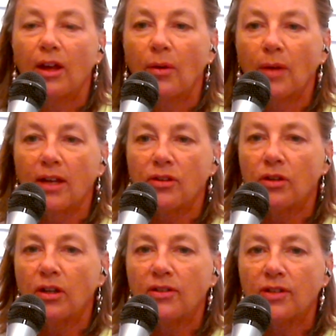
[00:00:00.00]
Okay, so
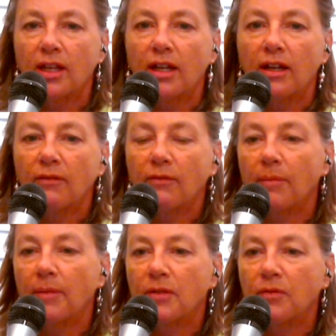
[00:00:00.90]
you can see here
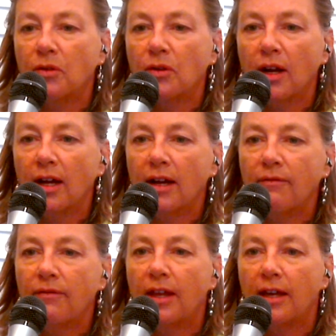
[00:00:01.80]
from this
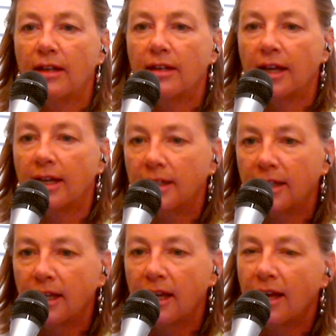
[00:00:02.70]
photograph that
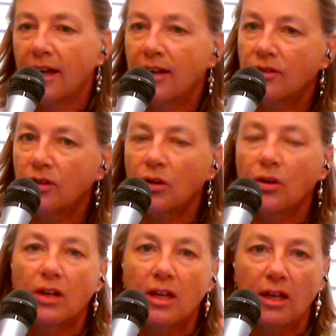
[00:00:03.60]
Natalie has her
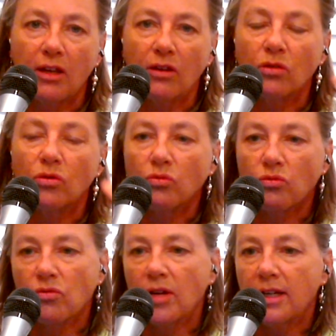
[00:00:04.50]
heels
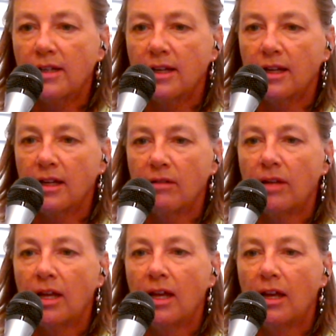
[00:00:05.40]
right down.
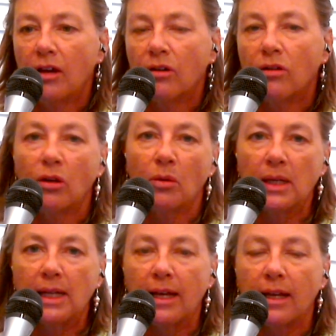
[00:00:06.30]
Her lower
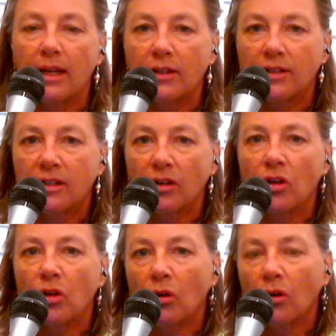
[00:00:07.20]
leg is
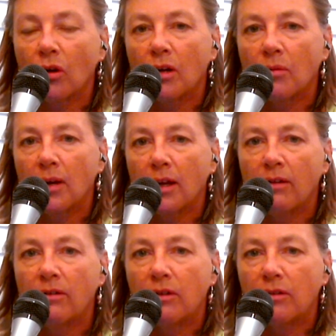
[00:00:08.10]
secure
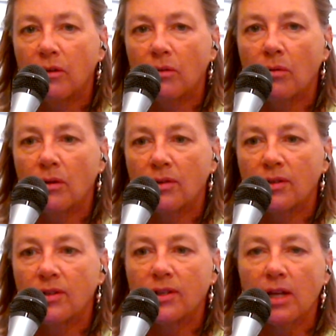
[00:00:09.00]
around the
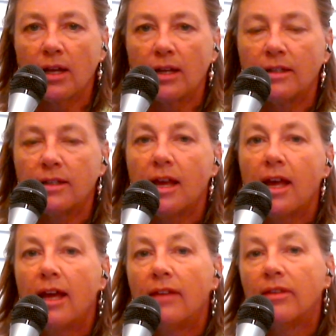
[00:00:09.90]
horse's sides.
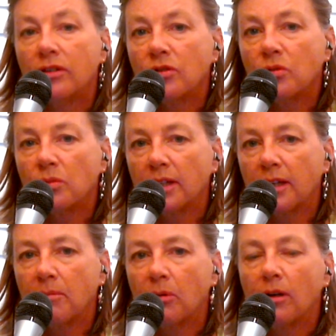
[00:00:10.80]
And this is really
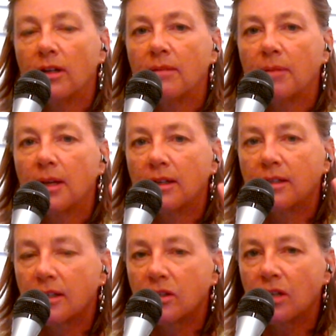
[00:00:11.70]
important because
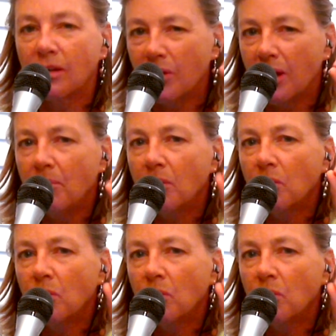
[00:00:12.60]
that's the number